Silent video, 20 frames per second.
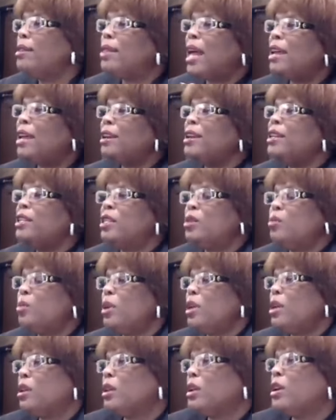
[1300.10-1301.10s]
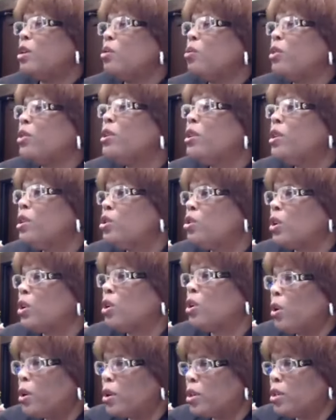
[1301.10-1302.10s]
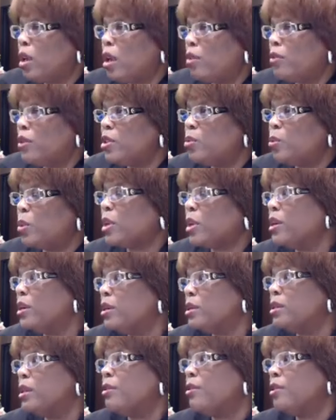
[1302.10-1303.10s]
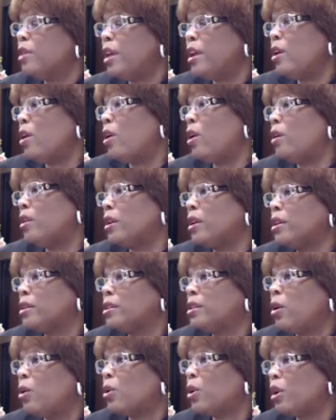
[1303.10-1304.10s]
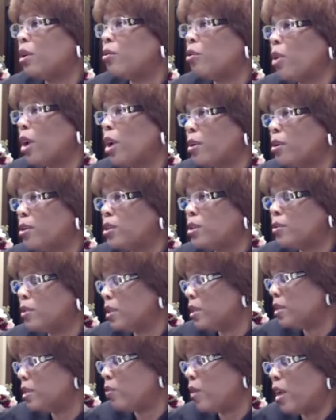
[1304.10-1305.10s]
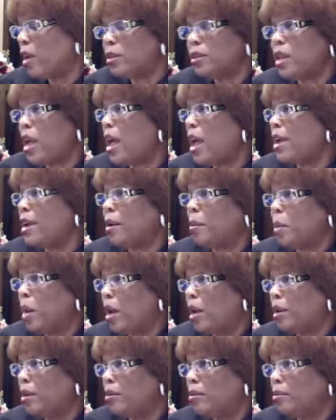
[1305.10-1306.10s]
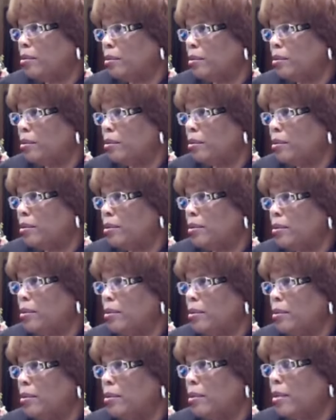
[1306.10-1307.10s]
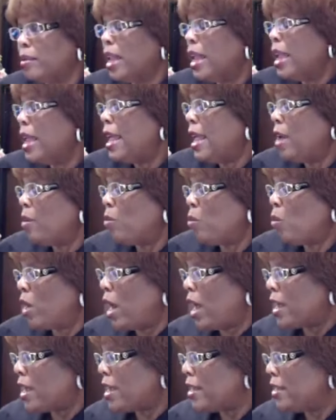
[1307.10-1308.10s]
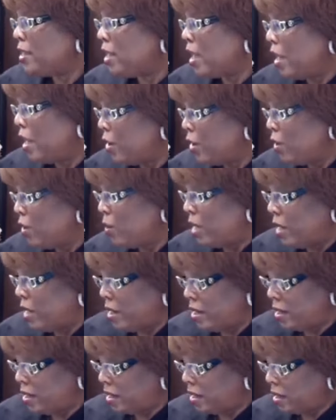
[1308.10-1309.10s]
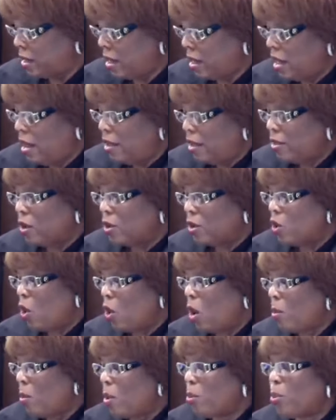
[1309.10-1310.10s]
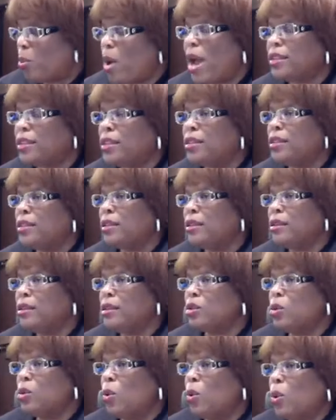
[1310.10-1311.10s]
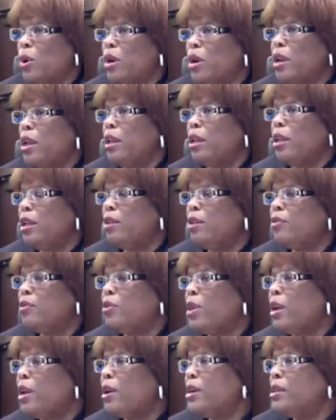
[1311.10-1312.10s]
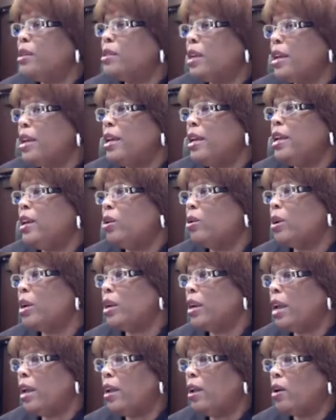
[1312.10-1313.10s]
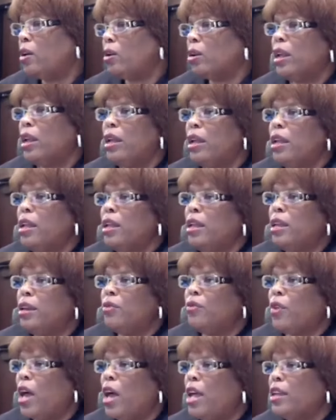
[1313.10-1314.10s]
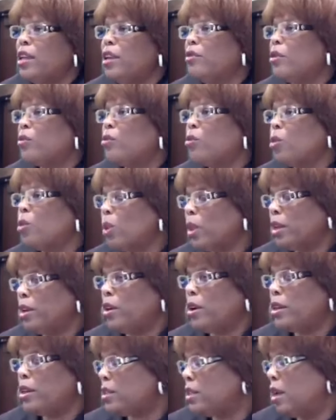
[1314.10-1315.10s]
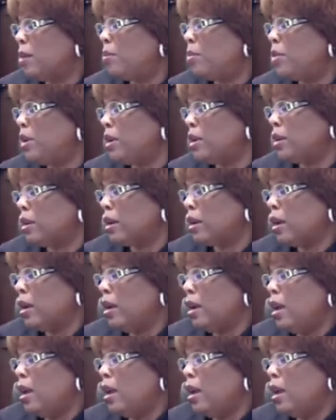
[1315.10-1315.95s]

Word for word: that needs to be cleared with the district clerk's office because they are the custodian of records of these files. I am not. Okay. And what I can tell you is the normal practice in this court, if there is a hearing held, if I give a ruling on something,